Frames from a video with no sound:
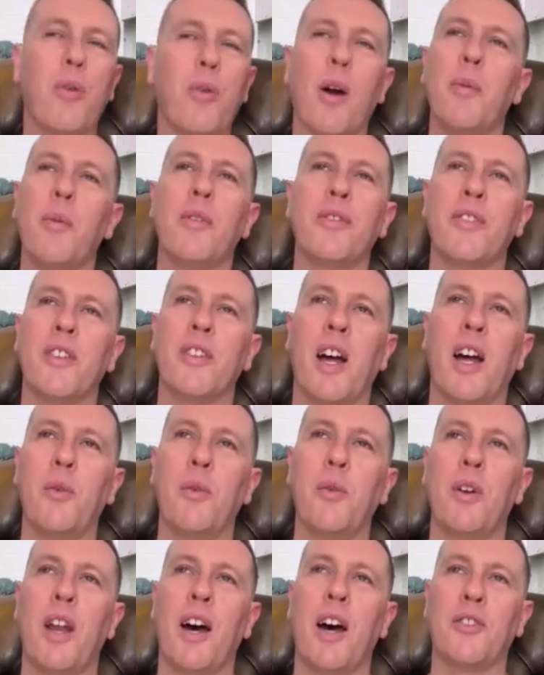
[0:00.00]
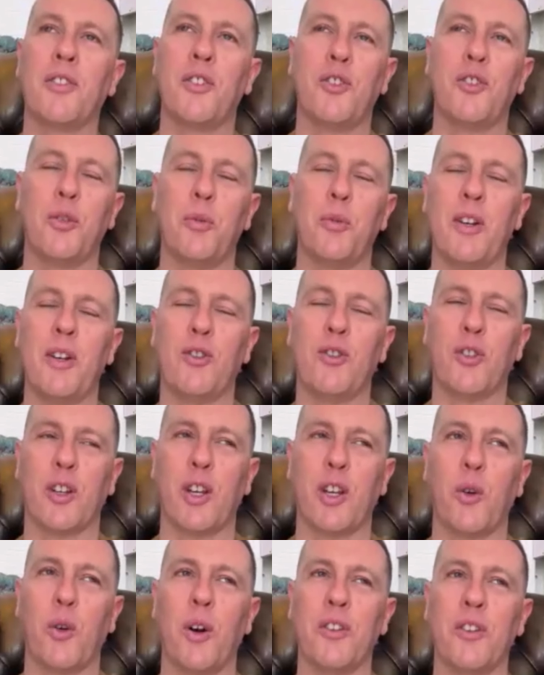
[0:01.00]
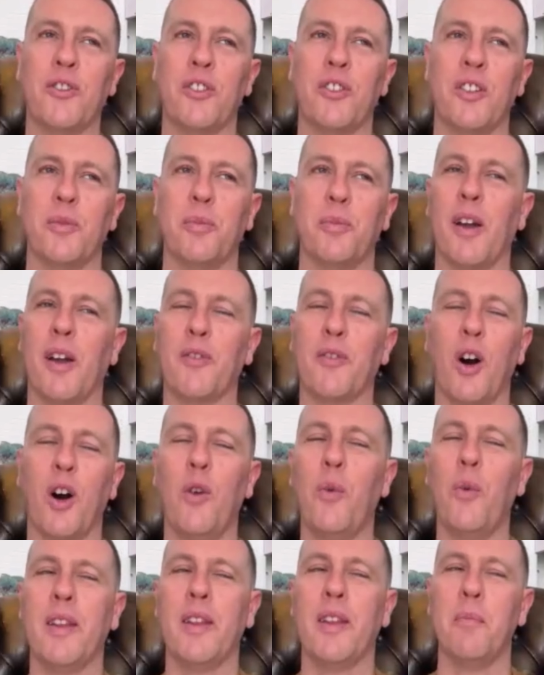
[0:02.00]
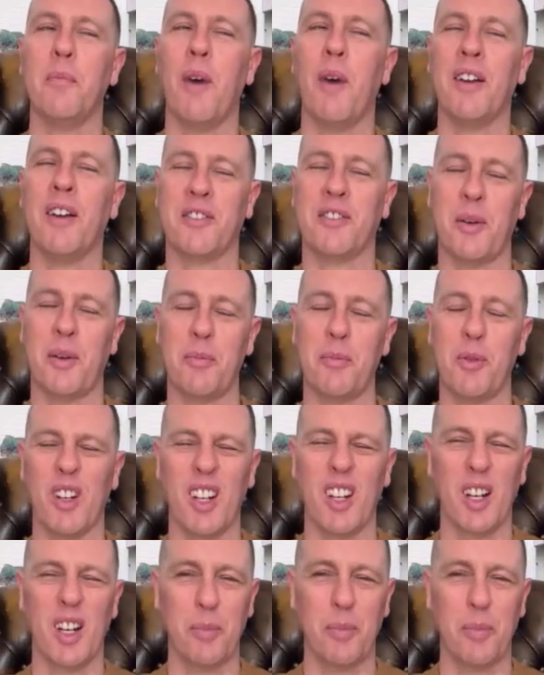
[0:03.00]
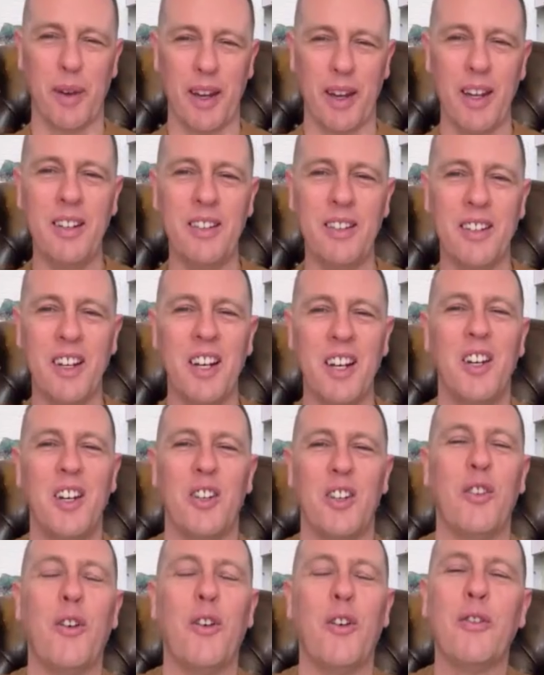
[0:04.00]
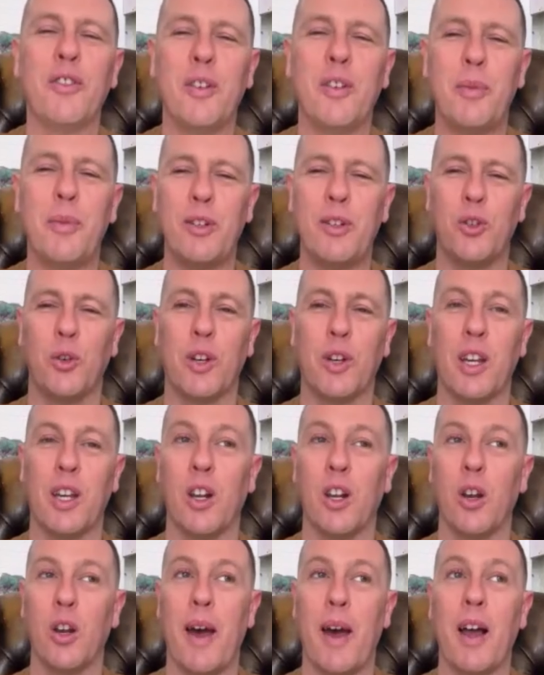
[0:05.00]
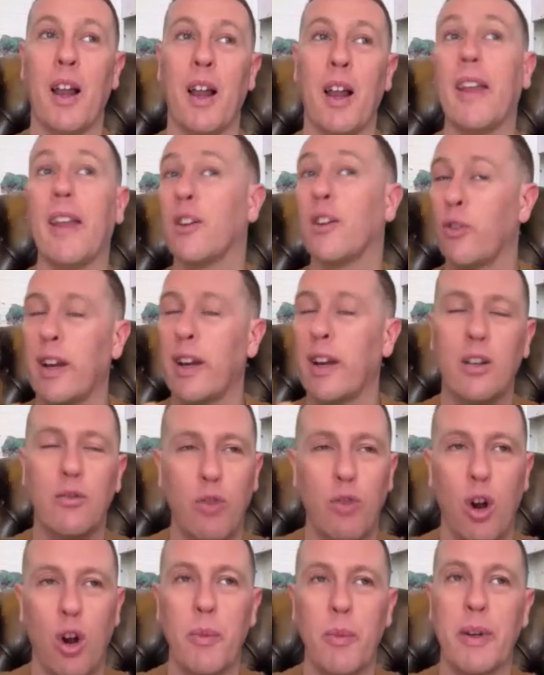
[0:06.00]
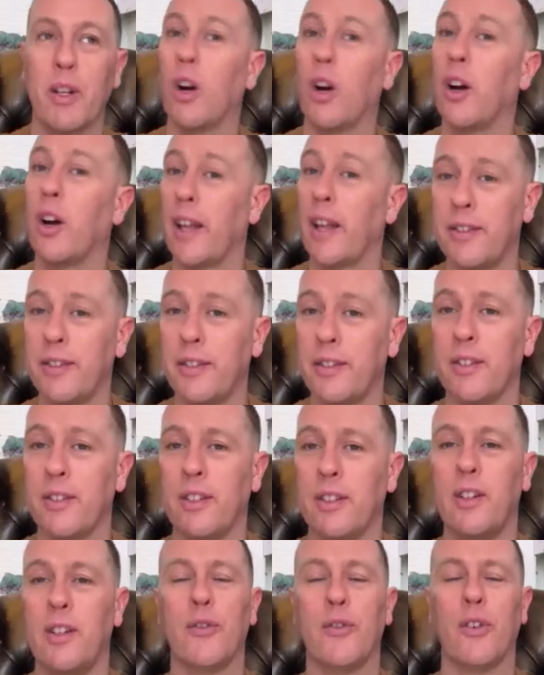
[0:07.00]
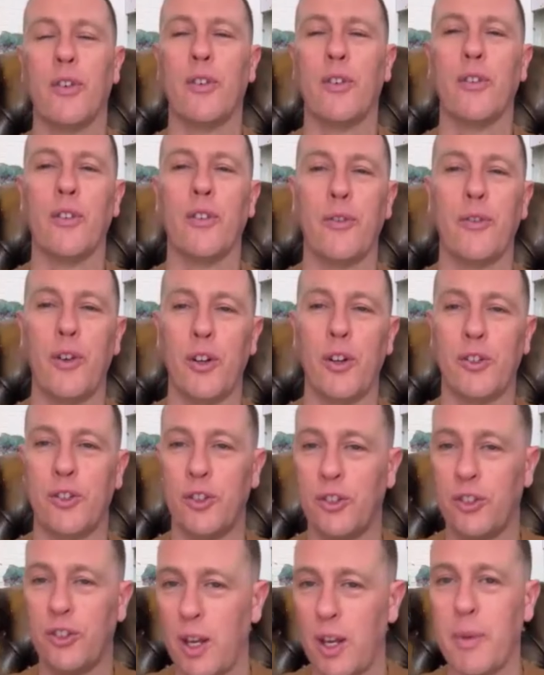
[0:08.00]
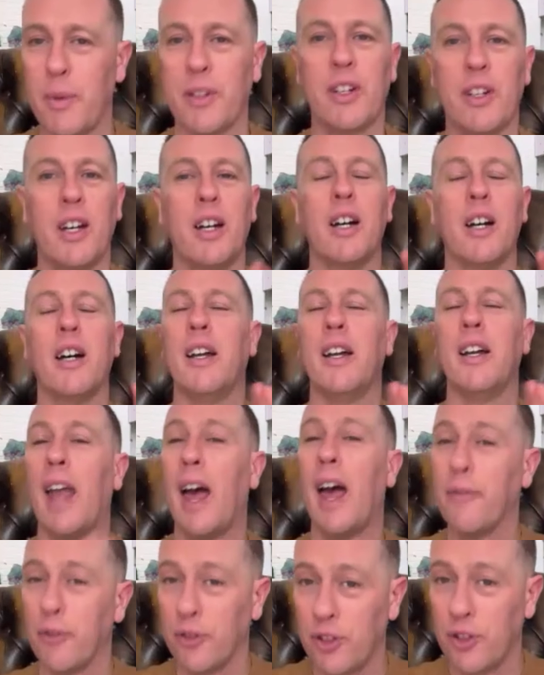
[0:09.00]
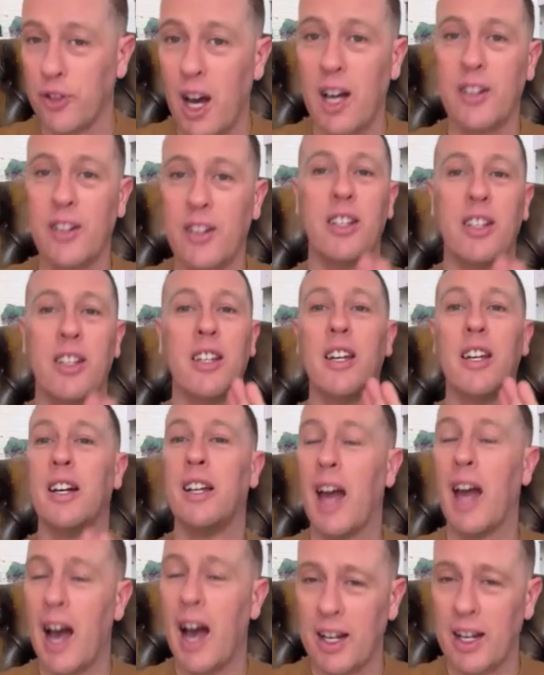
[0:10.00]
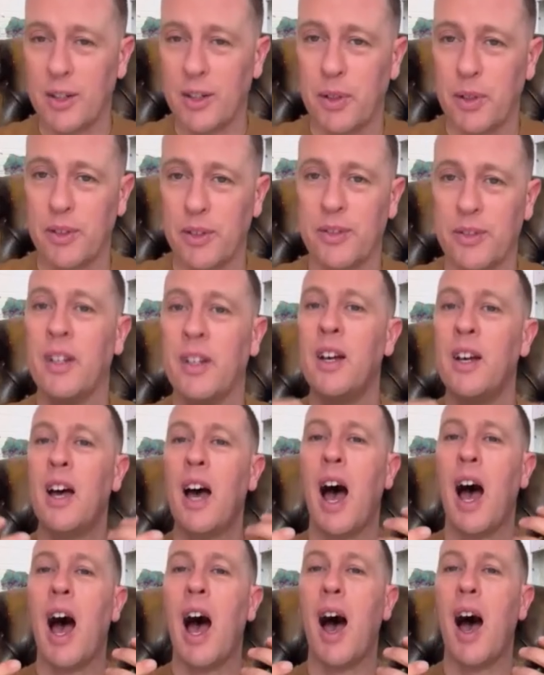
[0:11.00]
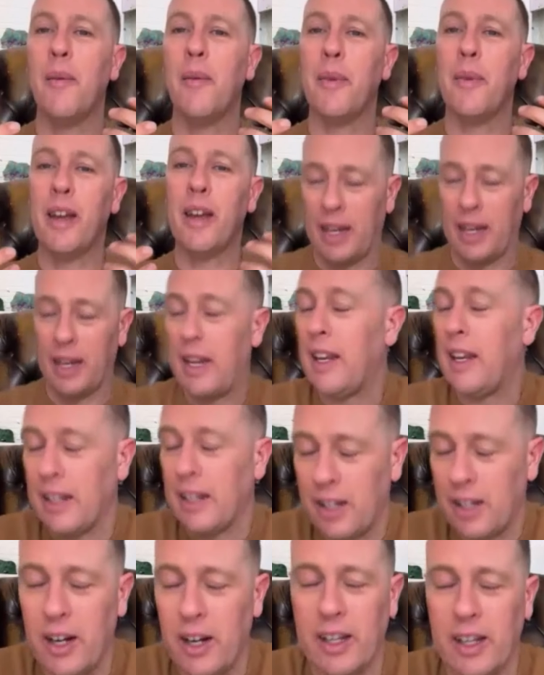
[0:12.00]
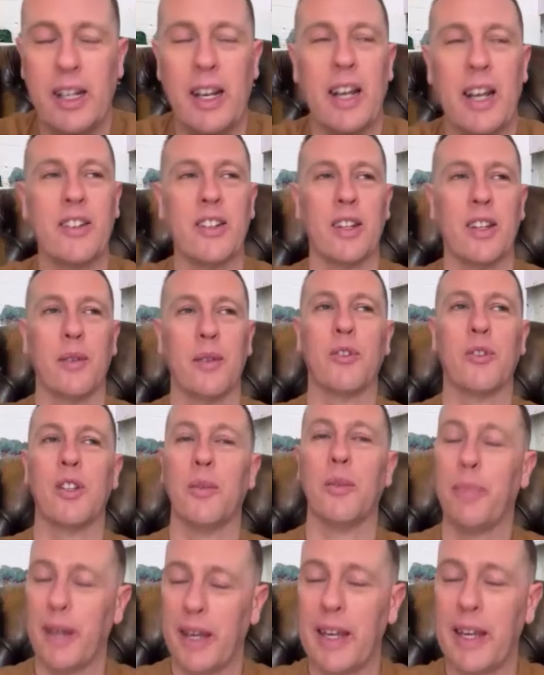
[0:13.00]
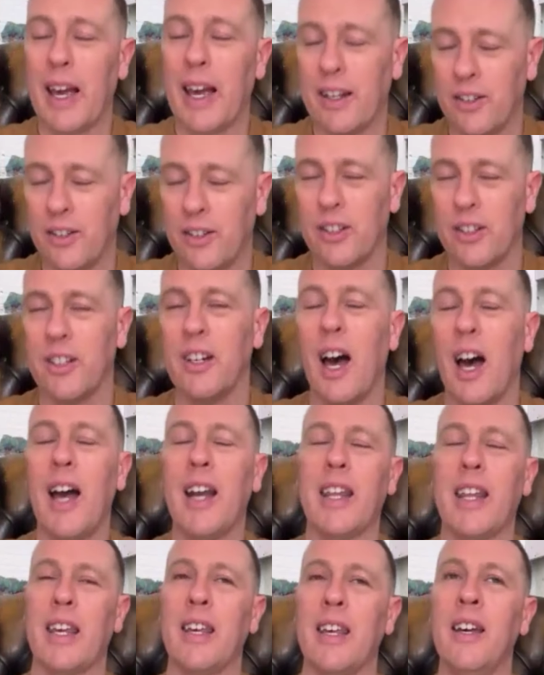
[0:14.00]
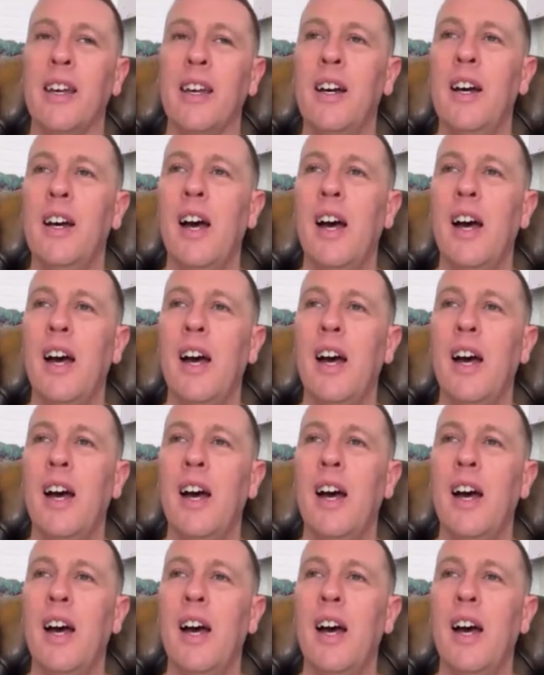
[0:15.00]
I promised that I wouldn't ask you too many tricky questions, but I've got one that might stump you a little bit. You've obviously been talking a lot about, like, the Greek and Roman goddesses, and you've referred to Demeter and Aphrodite and Artemis, in kind of connecting them to the bee and to honey.